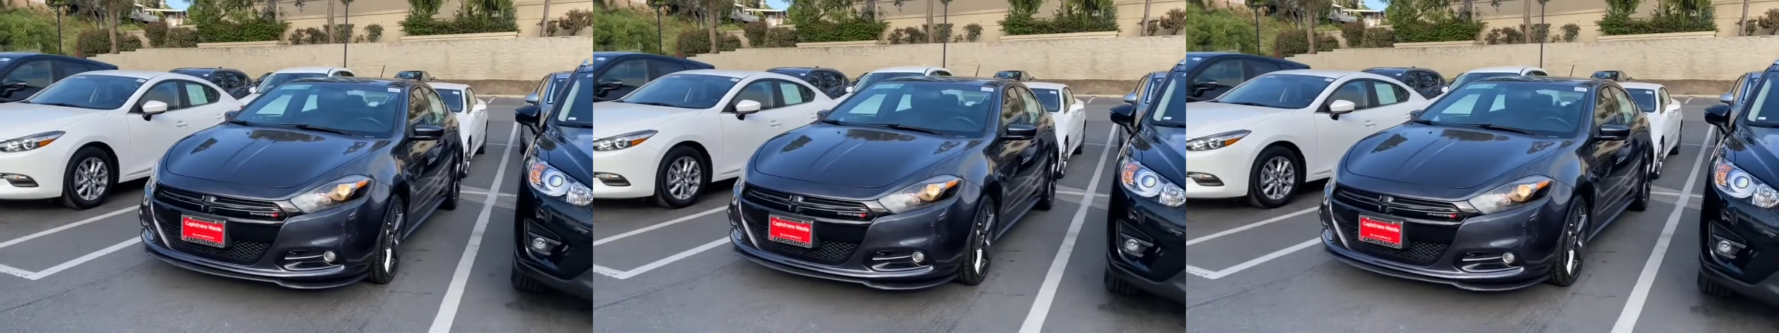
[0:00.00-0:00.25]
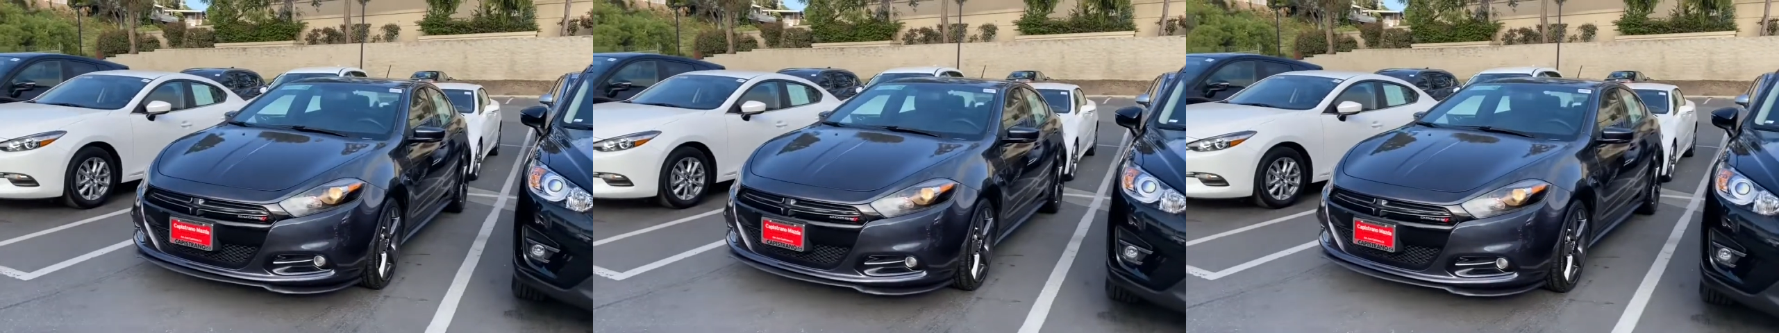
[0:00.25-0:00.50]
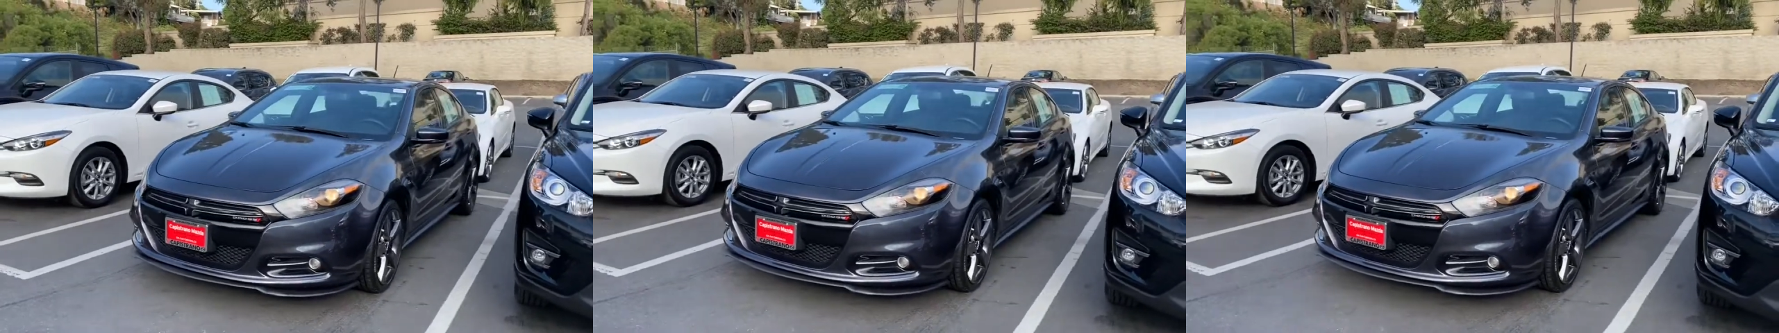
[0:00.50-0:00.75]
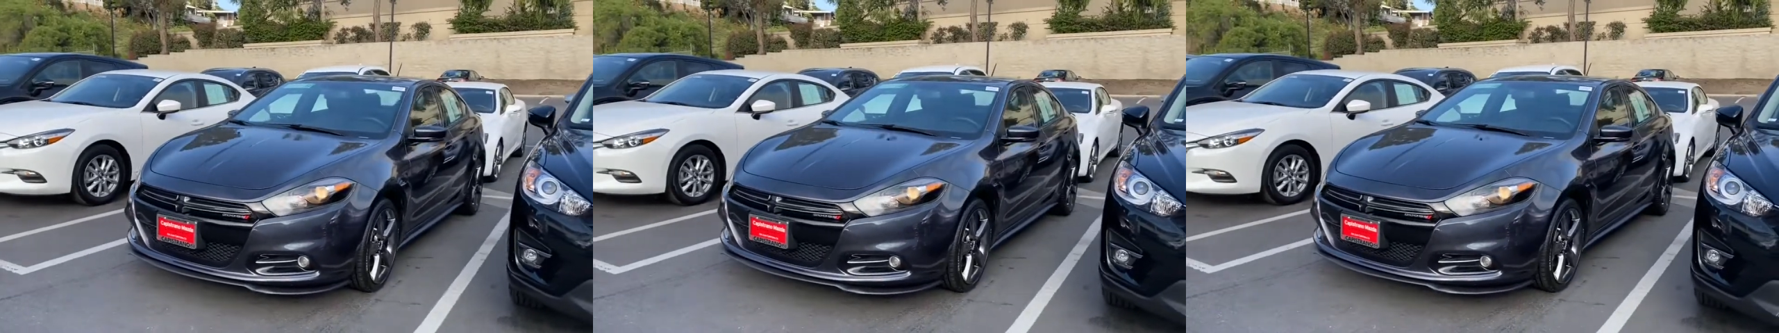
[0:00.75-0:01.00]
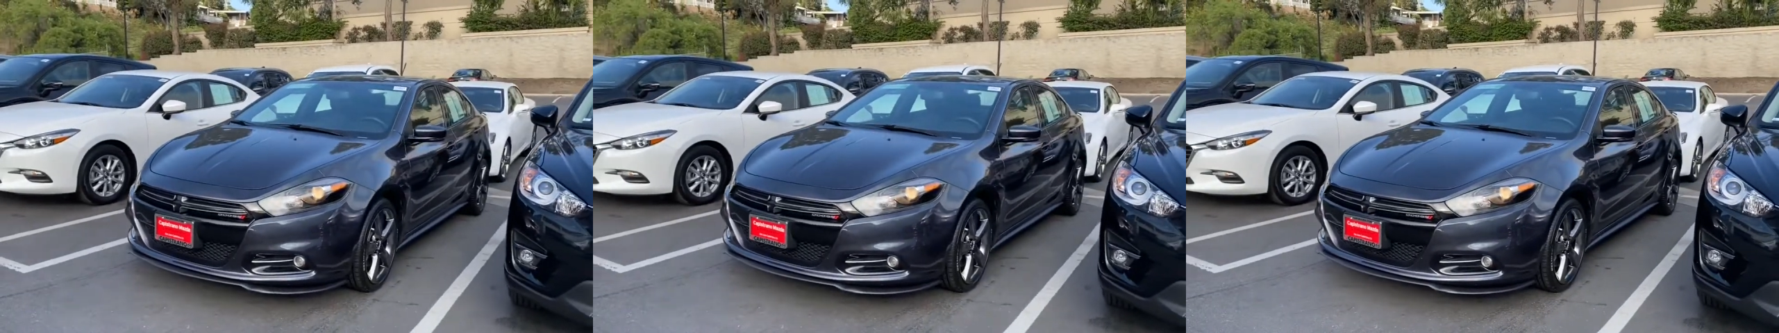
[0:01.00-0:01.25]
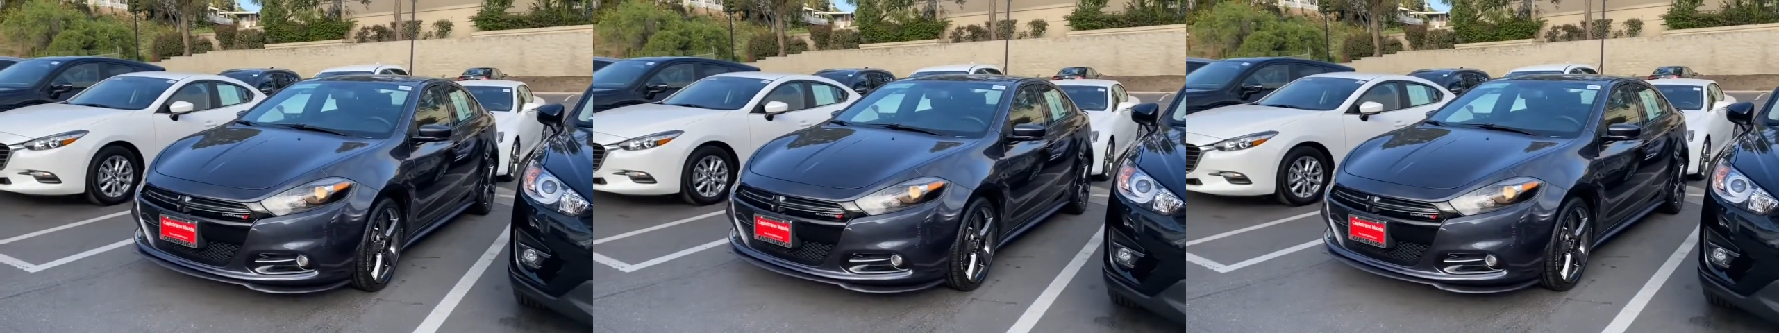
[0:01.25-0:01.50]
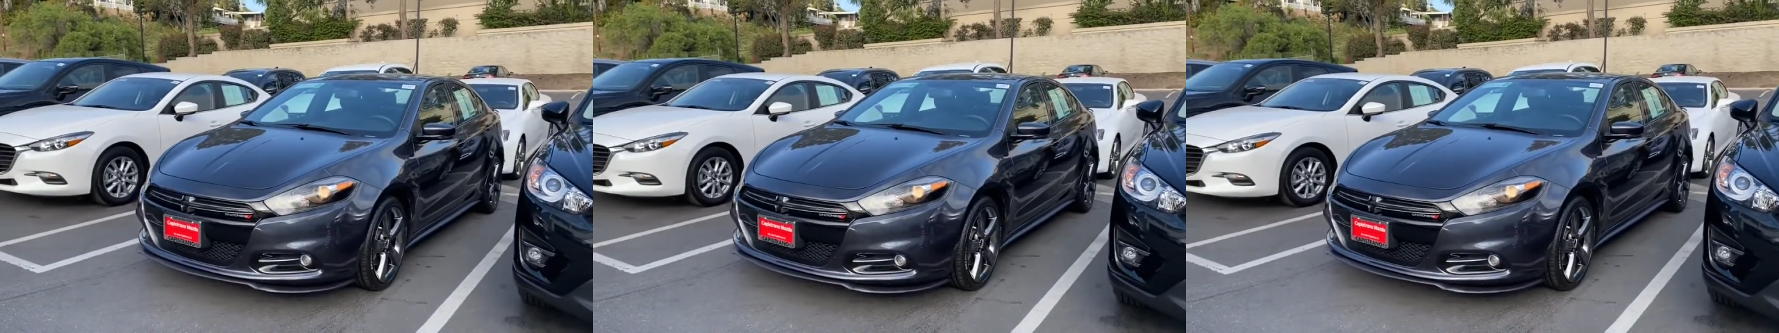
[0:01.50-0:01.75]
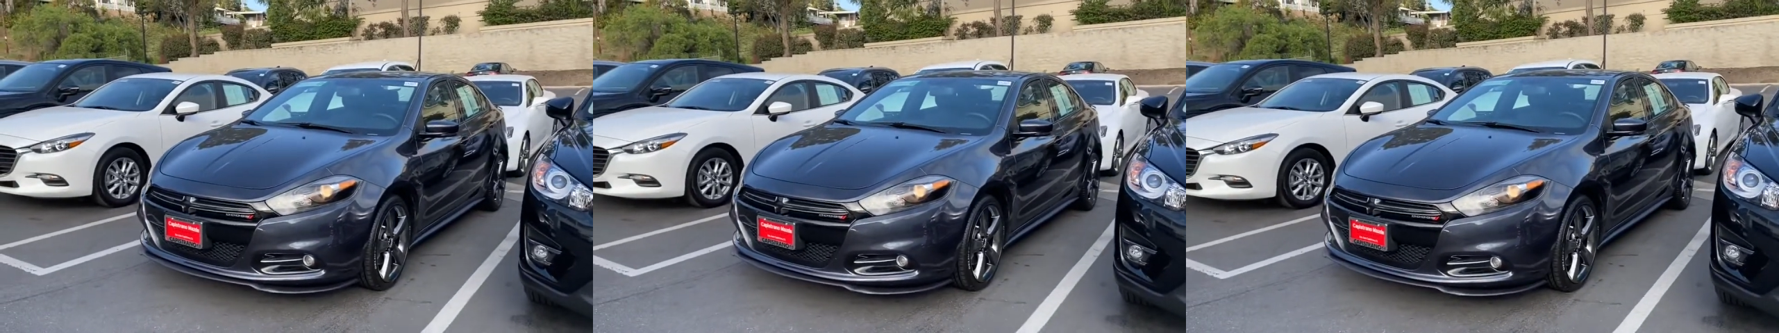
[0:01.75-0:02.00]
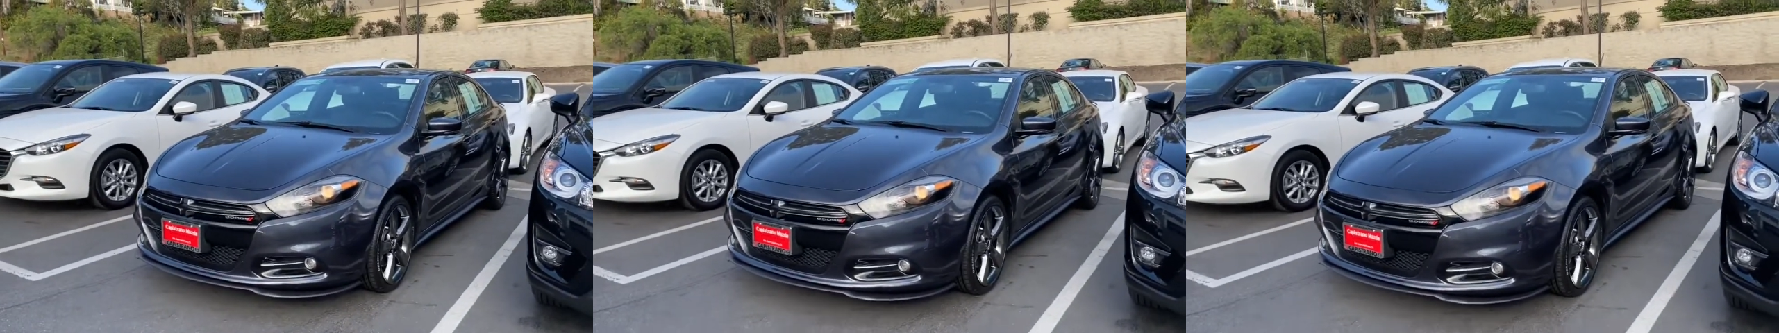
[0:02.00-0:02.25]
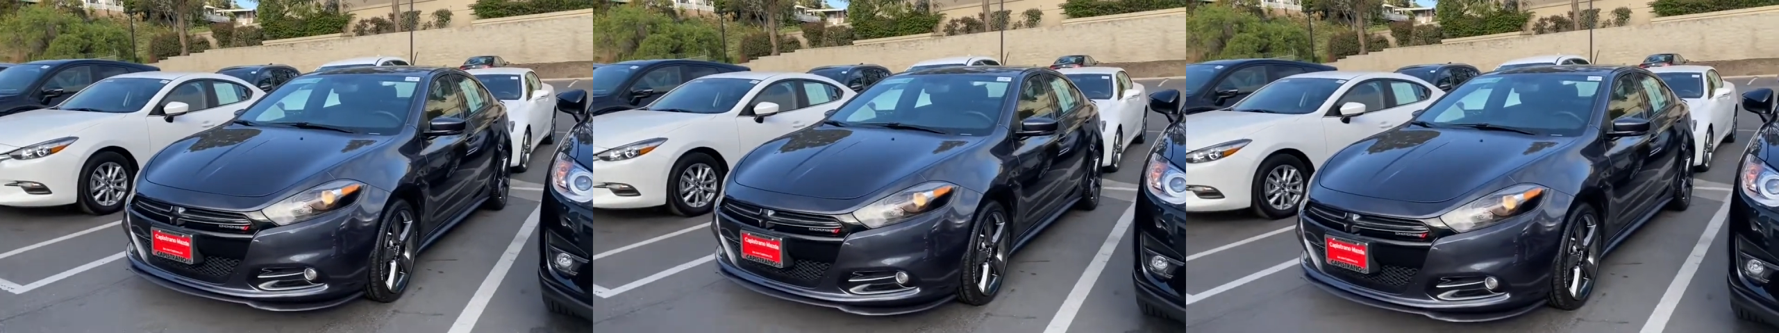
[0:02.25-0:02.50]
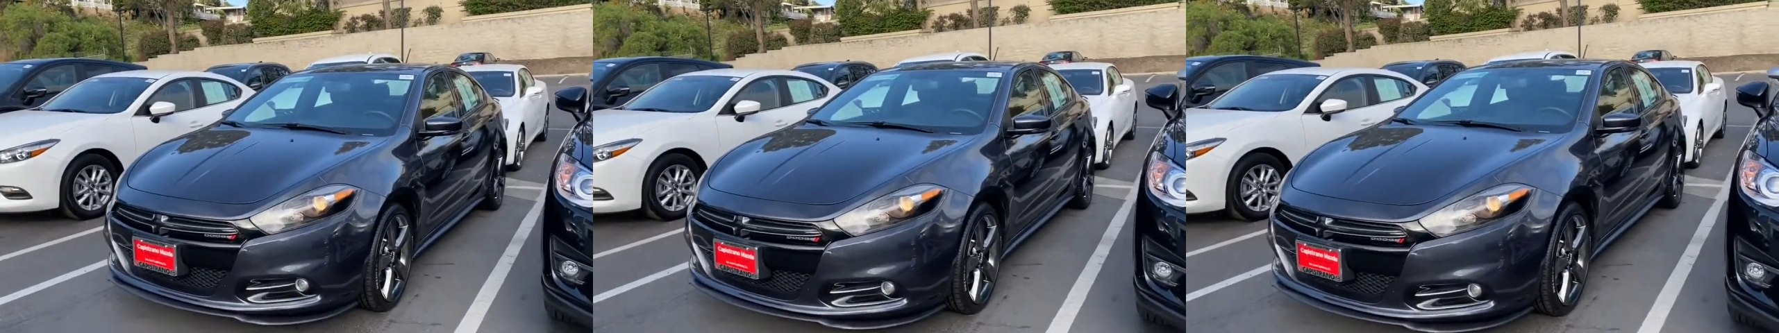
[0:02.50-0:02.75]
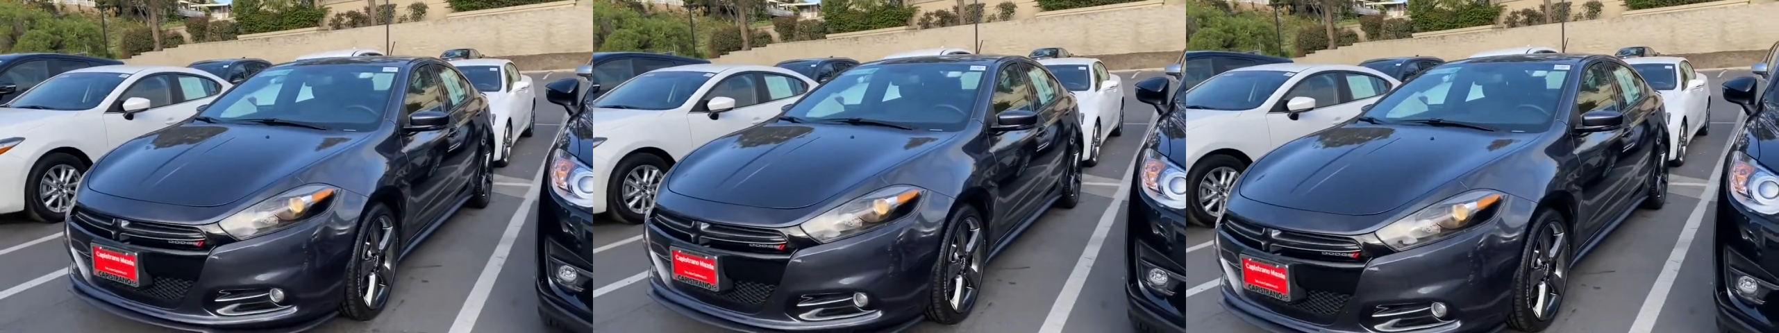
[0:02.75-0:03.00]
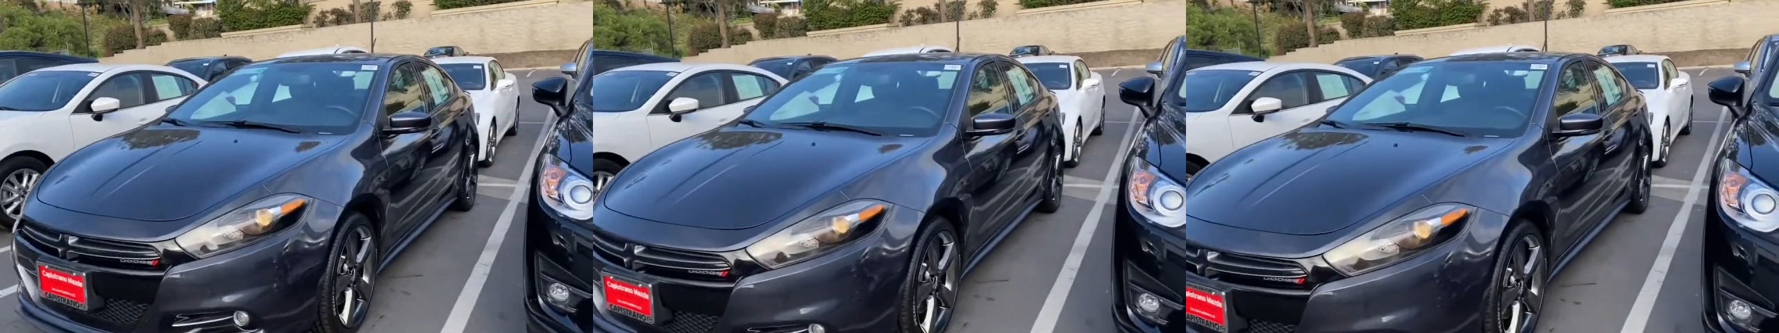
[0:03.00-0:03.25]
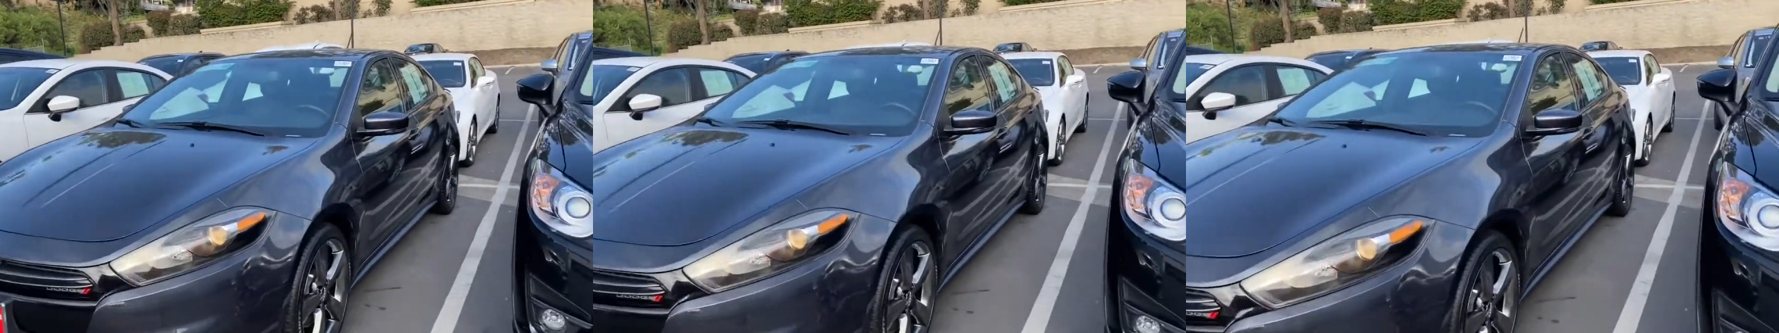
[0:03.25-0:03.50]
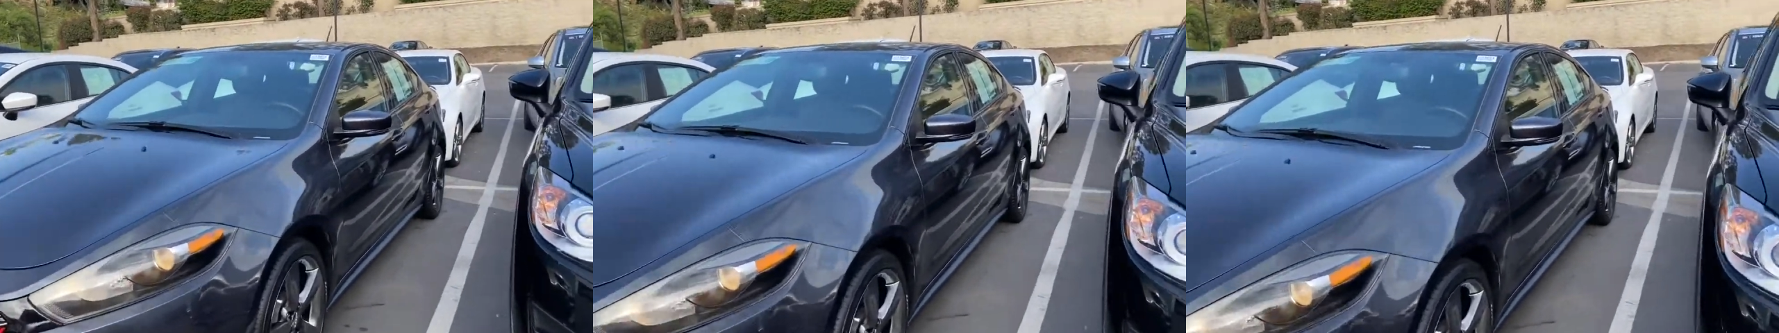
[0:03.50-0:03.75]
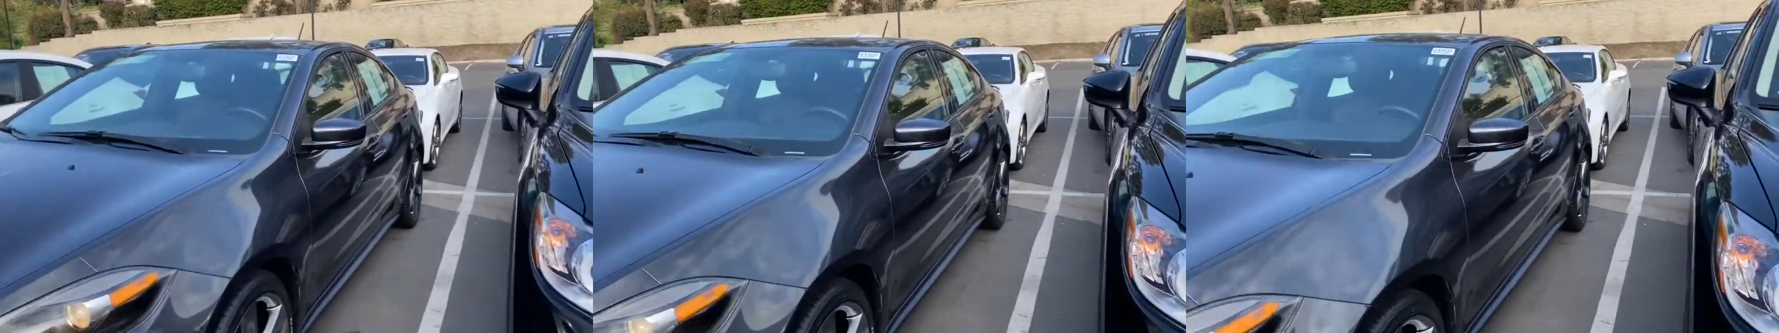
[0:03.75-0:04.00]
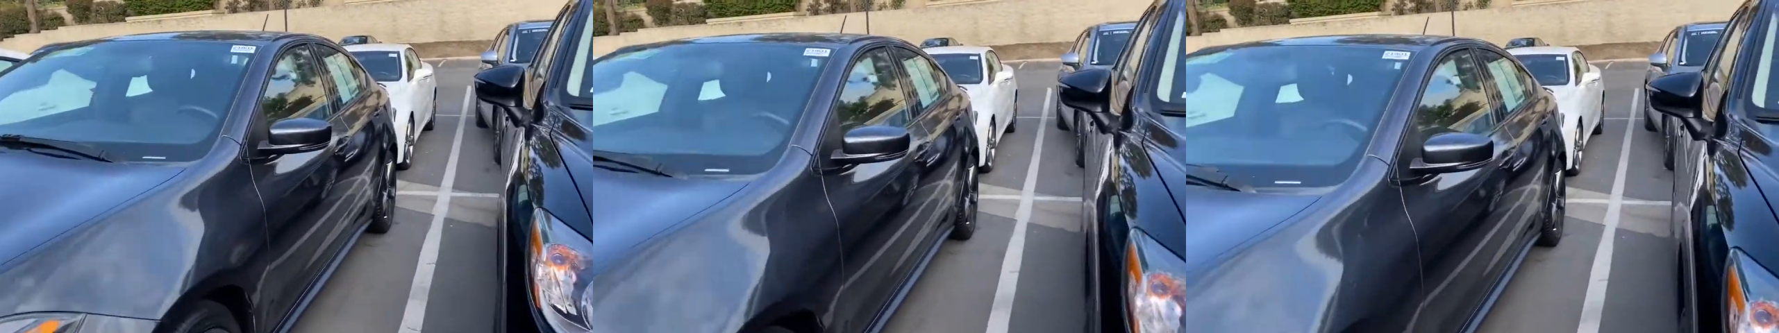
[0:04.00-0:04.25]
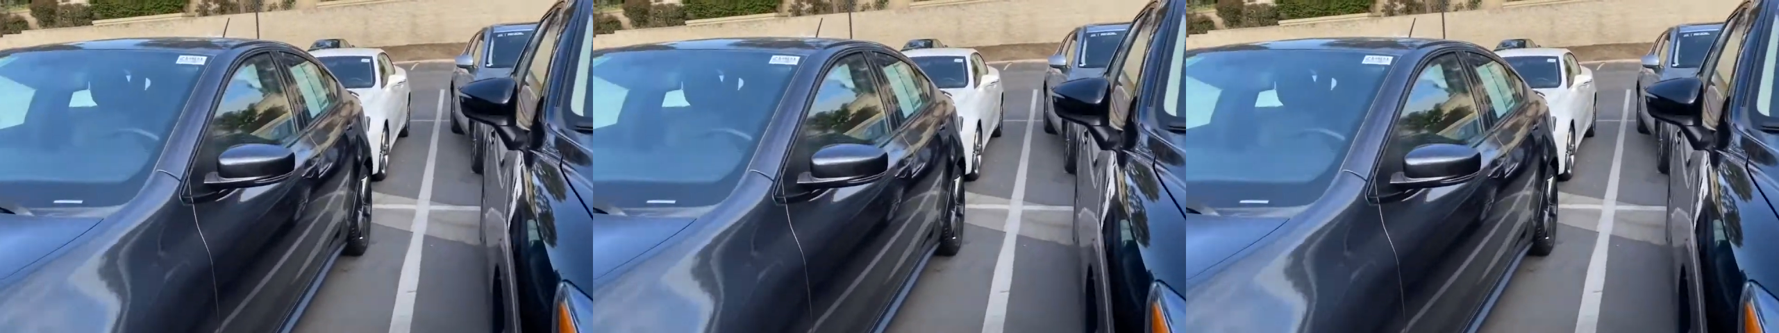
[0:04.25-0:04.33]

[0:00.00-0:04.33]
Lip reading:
[unreadable: no face in view]